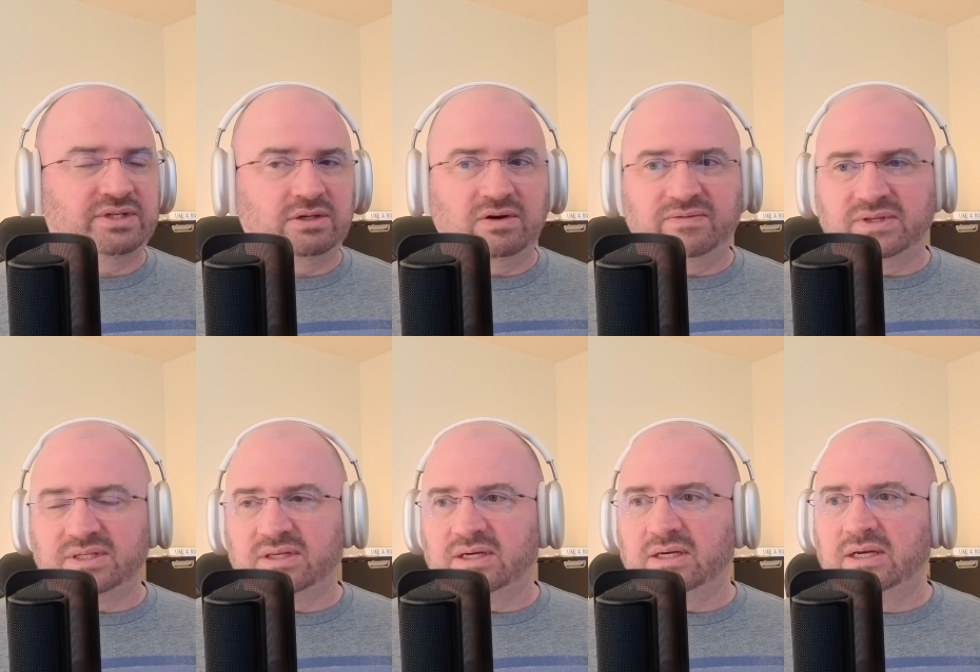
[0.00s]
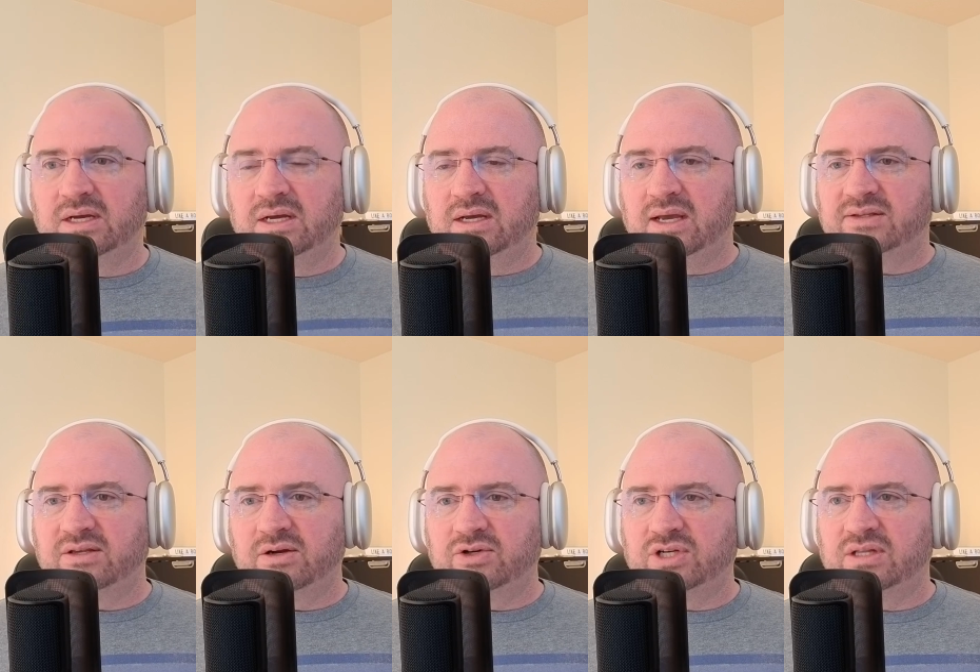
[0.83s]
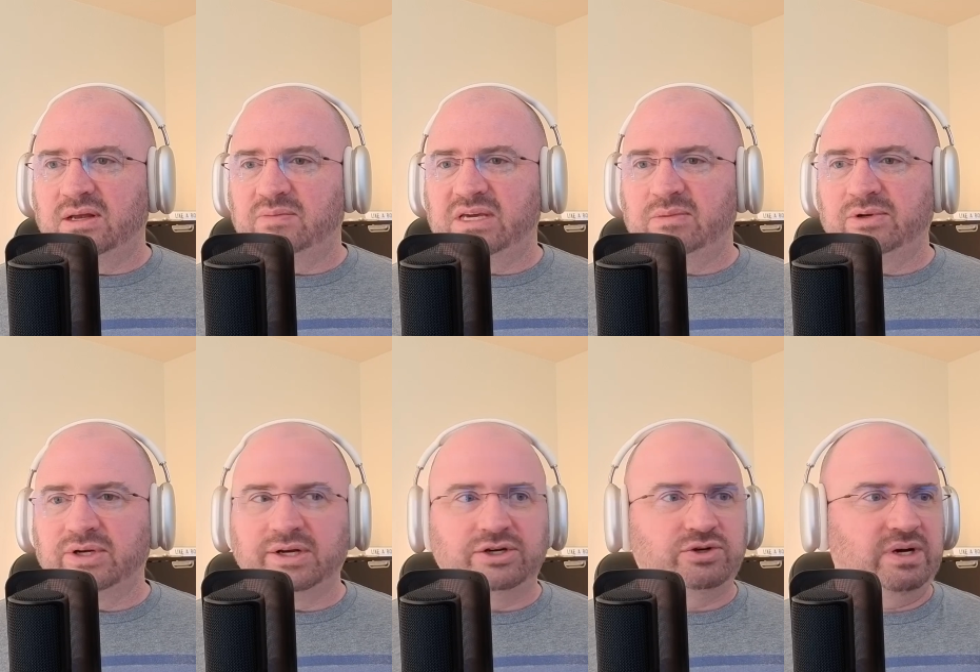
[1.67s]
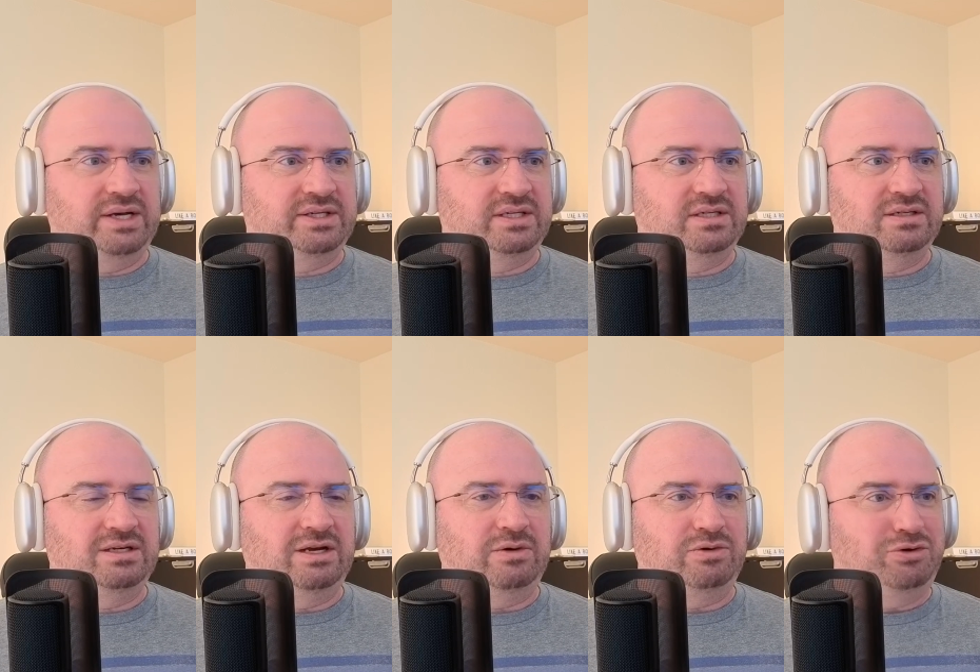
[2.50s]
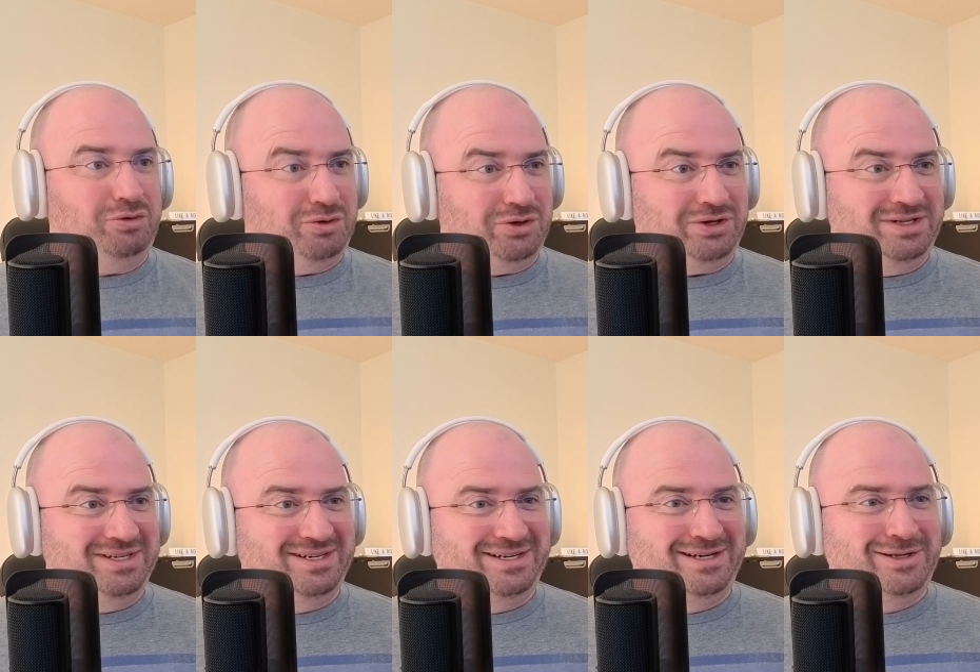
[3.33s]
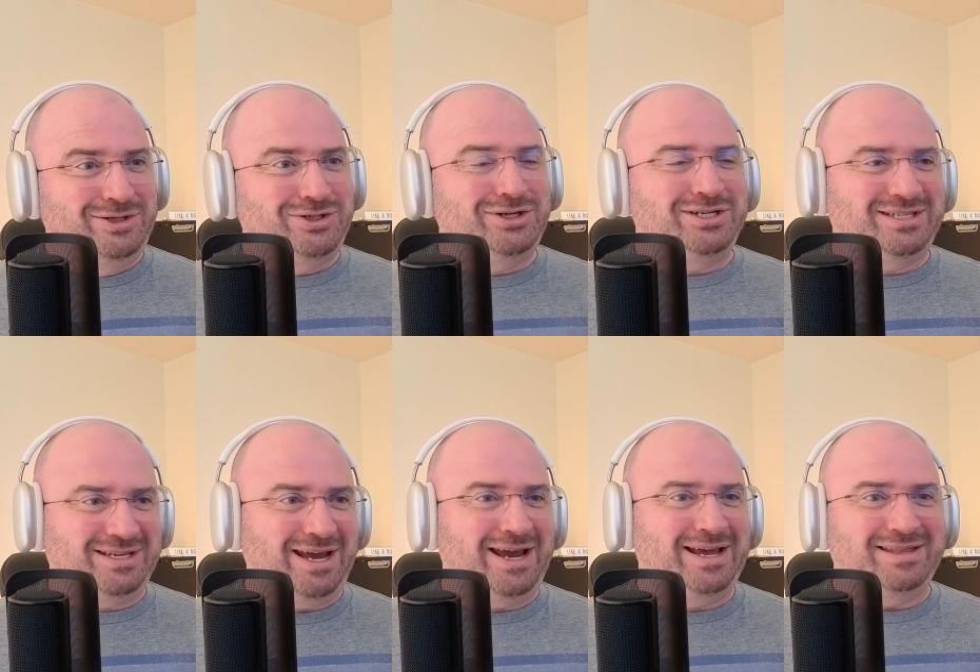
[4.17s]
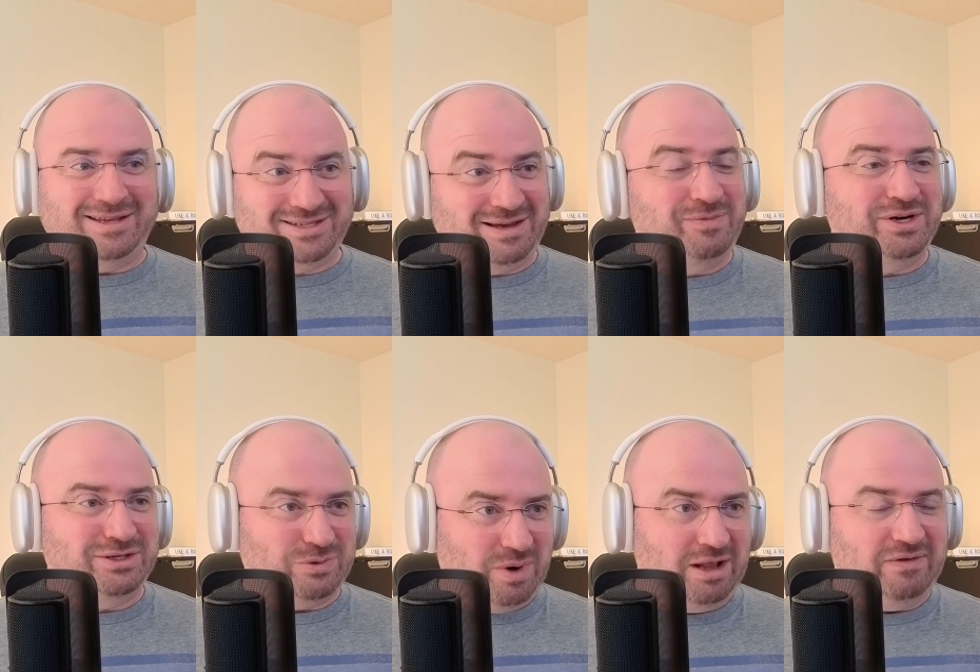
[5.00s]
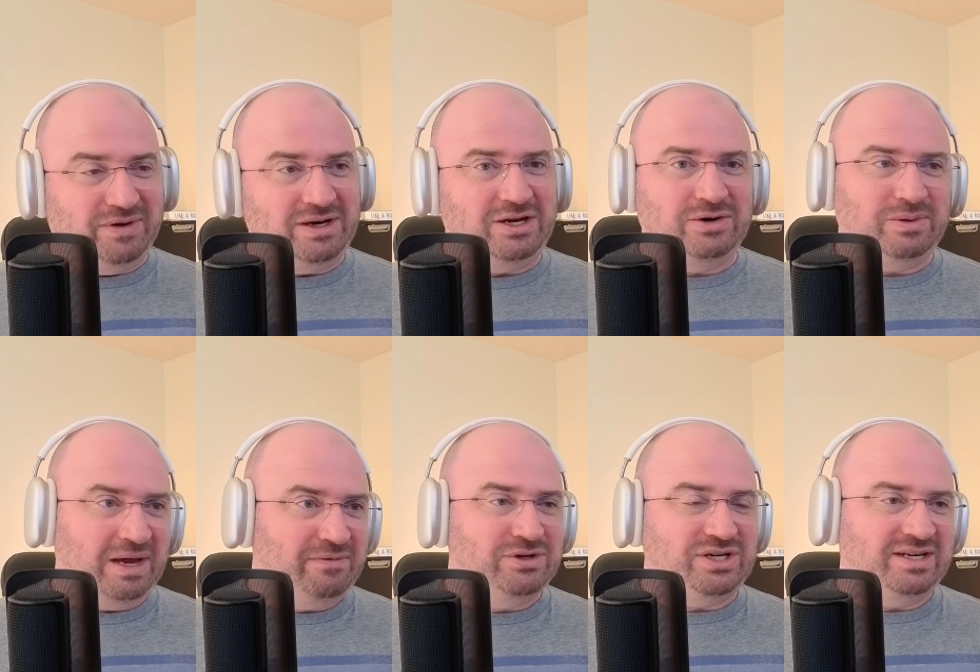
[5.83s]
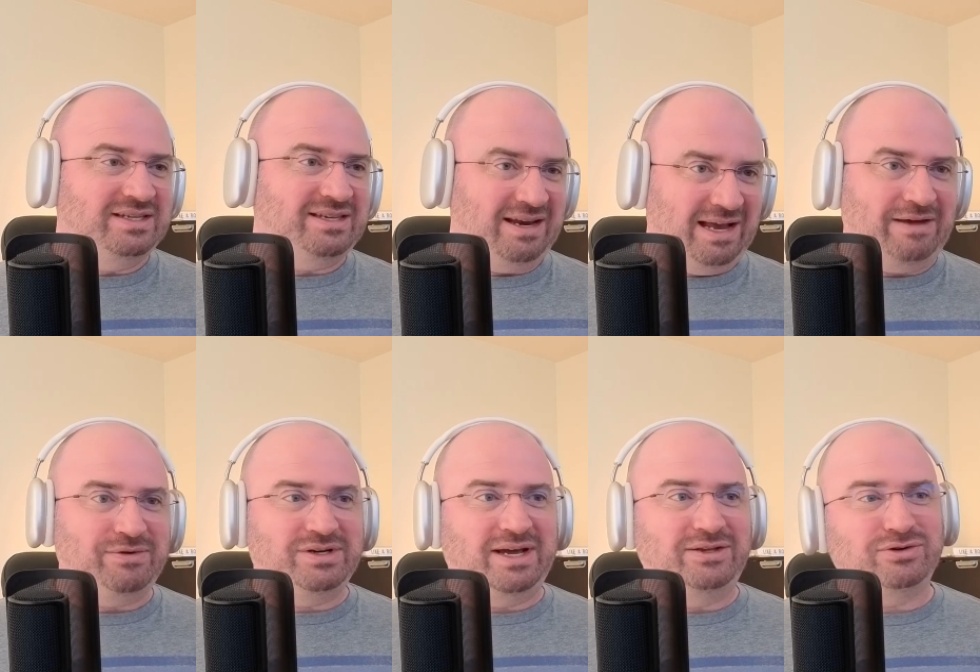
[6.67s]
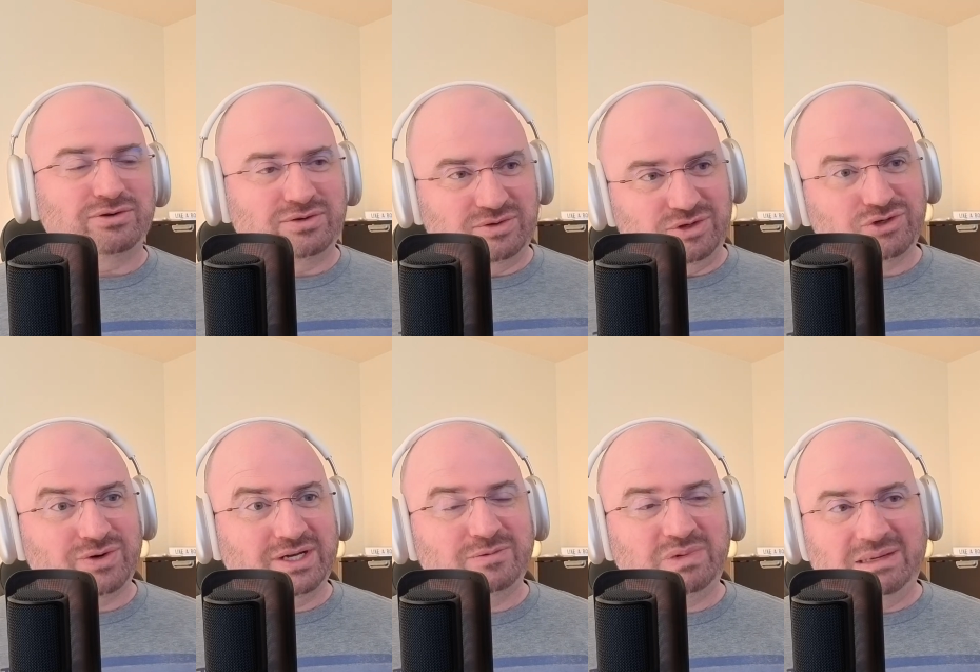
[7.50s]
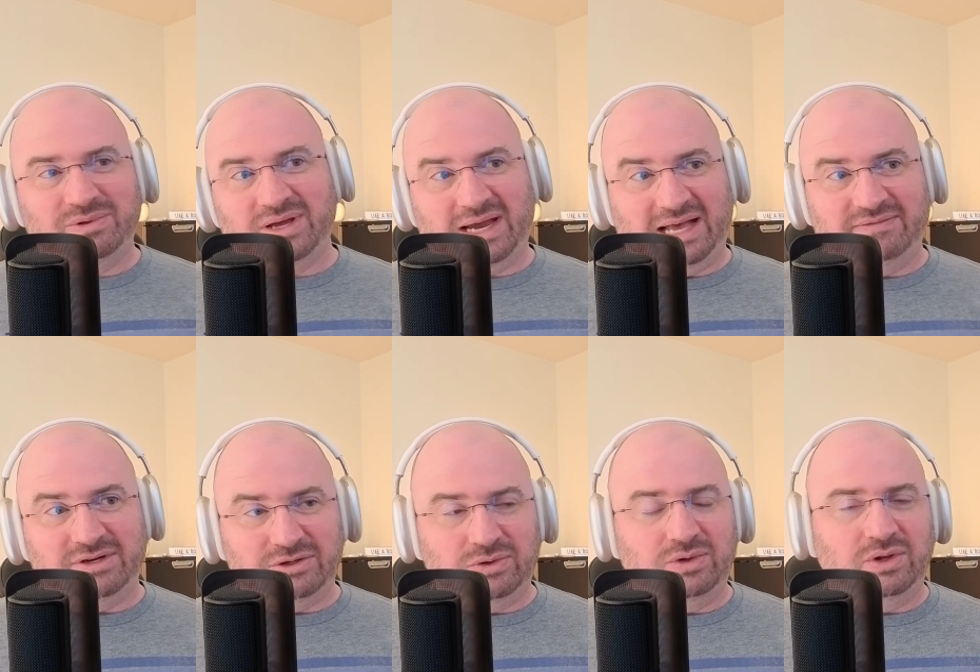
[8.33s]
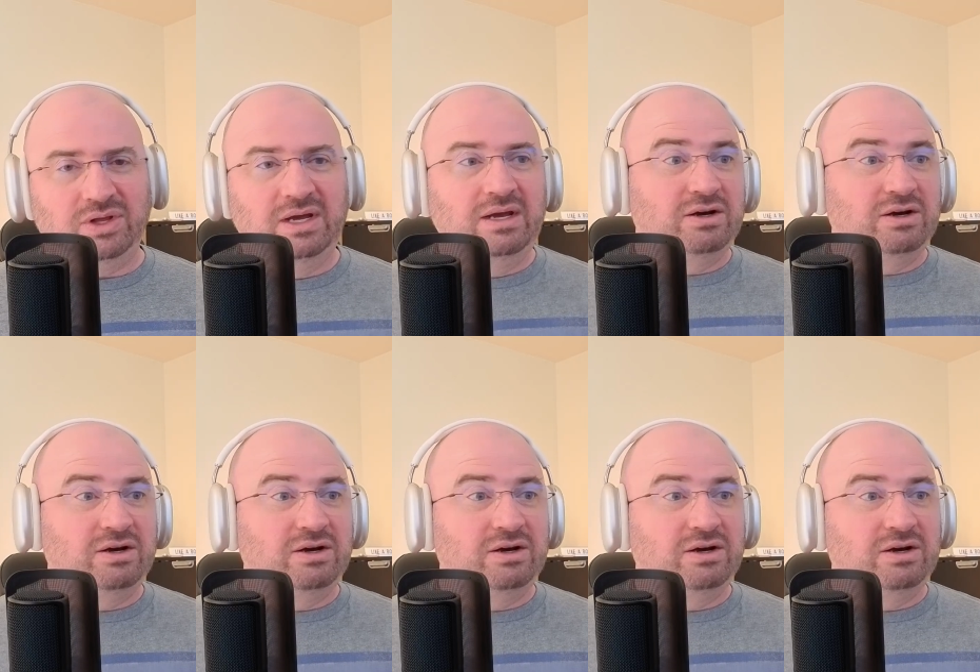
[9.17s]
So if it's the notion that people are going to trust, Google to say that someone is relevant, you're leveraging as an advertiser the trust people have in Google.